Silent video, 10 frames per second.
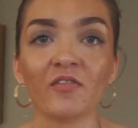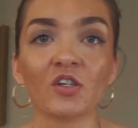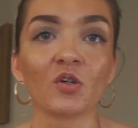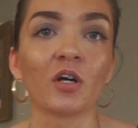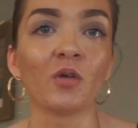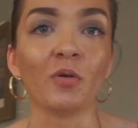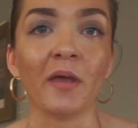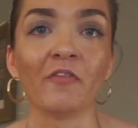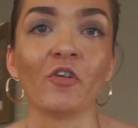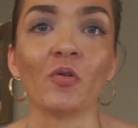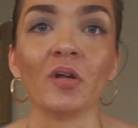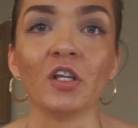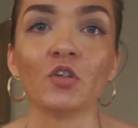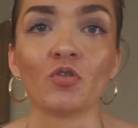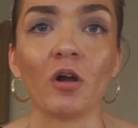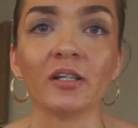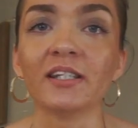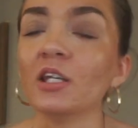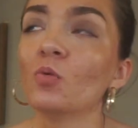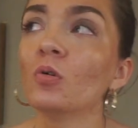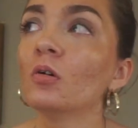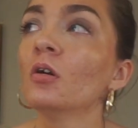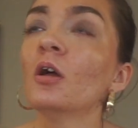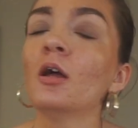the story would make for a really strong sequel.